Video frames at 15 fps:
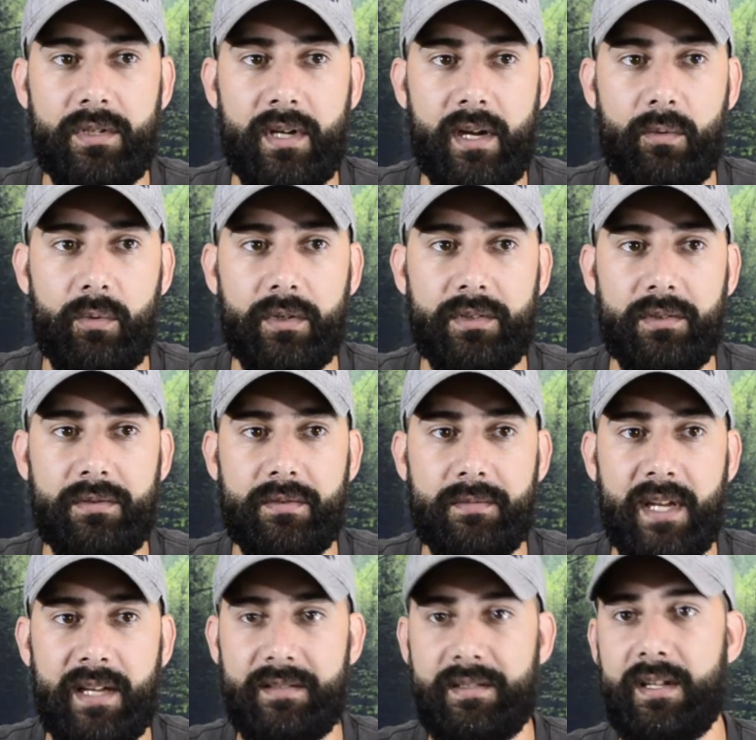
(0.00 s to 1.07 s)
which I will do
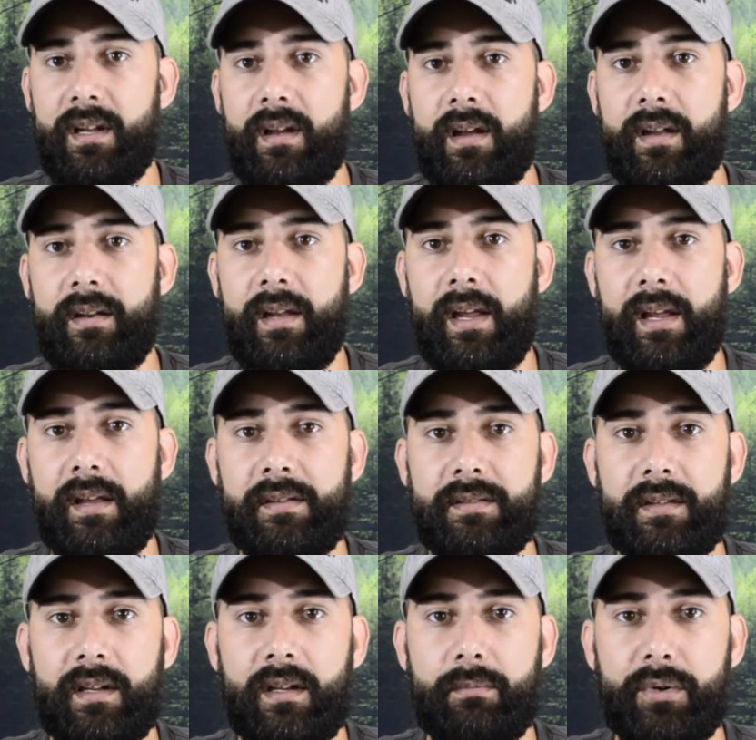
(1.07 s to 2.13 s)
some testing on
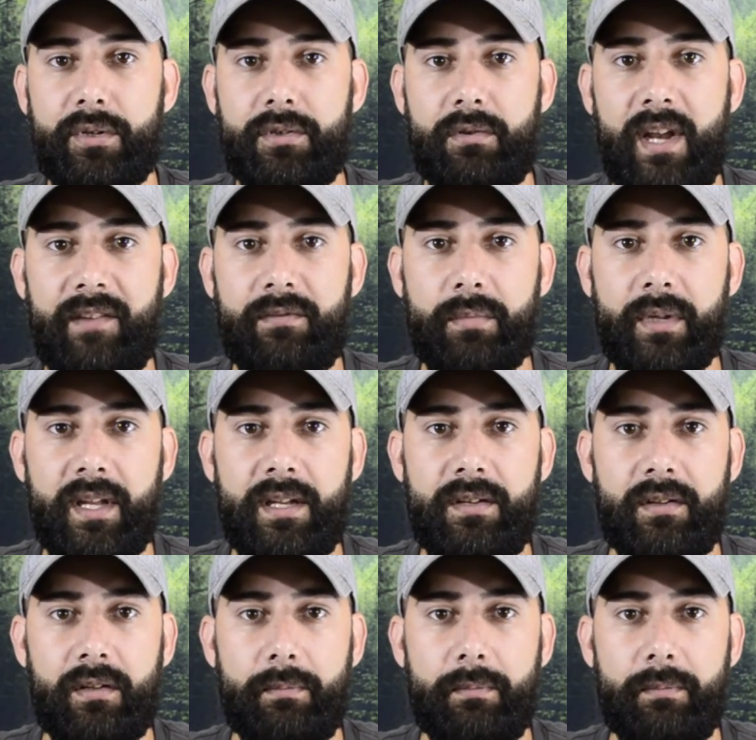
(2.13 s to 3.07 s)
as like a bushcraft blade.